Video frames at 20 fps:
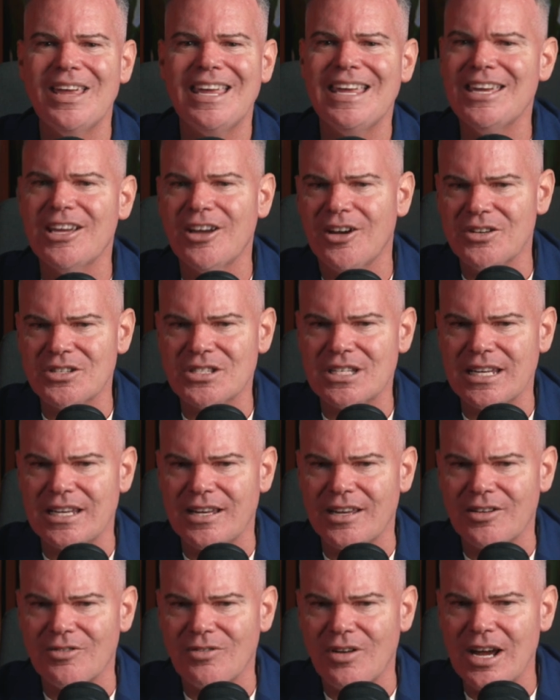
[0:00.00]
egos
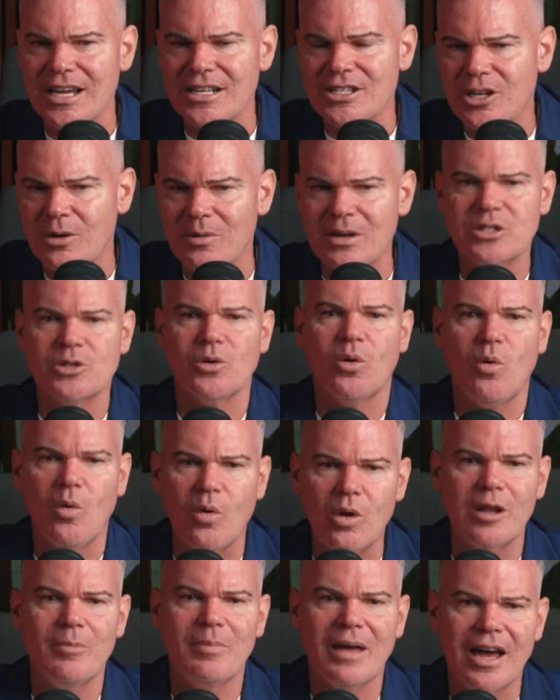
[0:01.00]
here, right? So it's
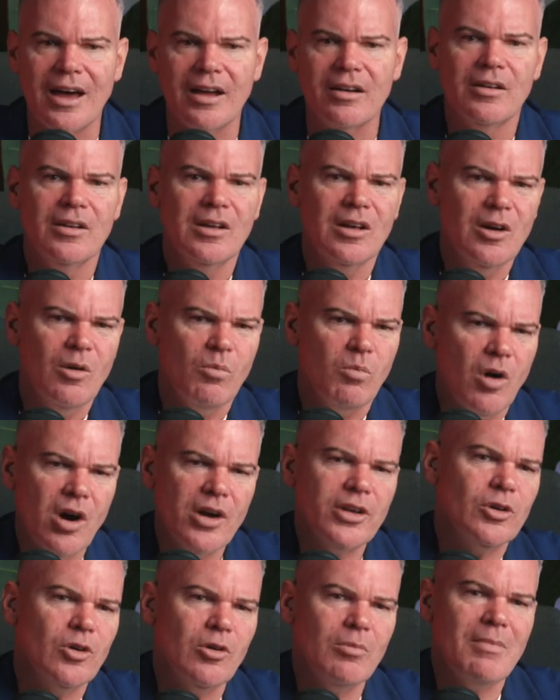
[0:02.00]
all about
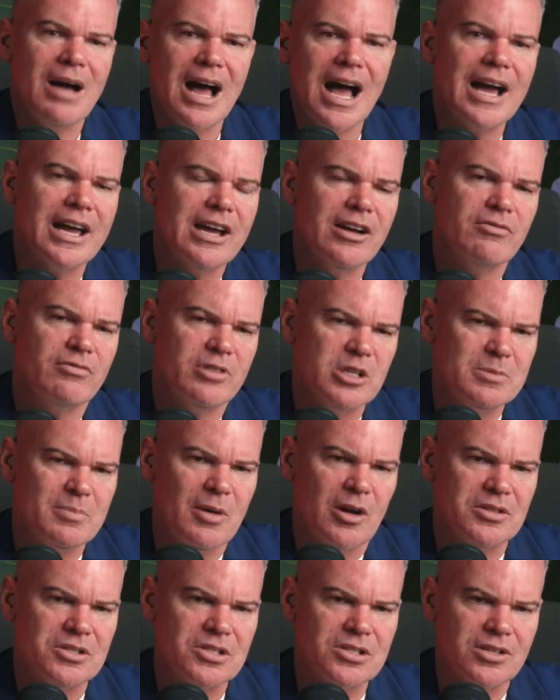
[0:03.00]
what your market
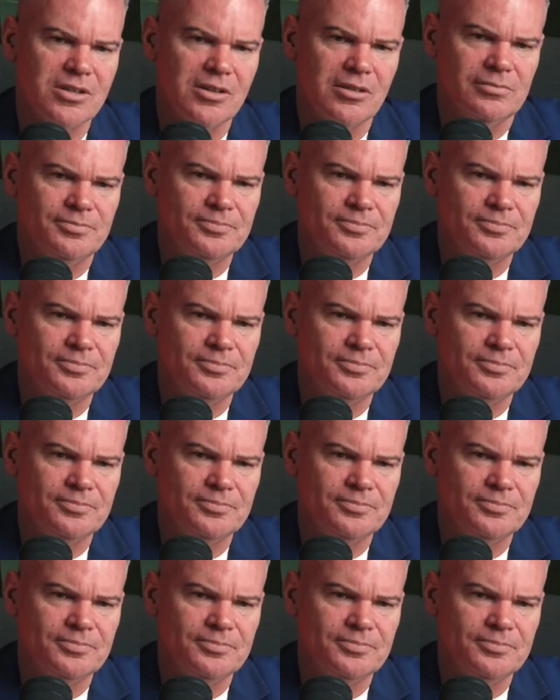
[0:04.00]
responds to.